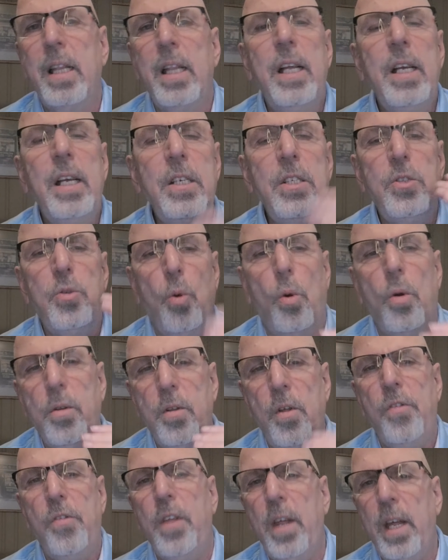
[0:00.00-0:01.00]
list all
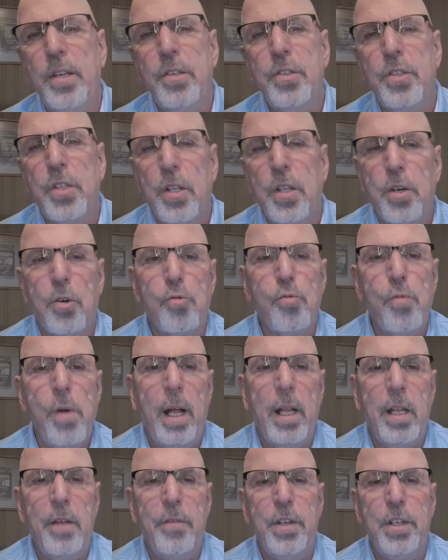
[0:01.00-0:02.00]
the things that are
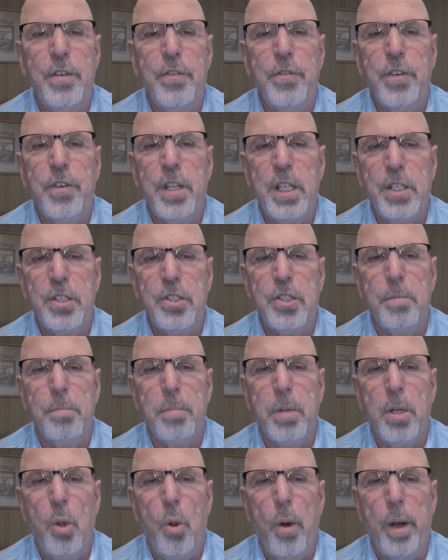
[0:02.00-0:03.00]
relevant for this
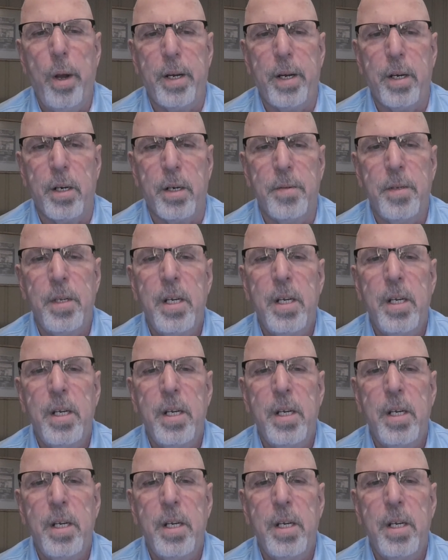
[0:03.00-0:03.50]
employer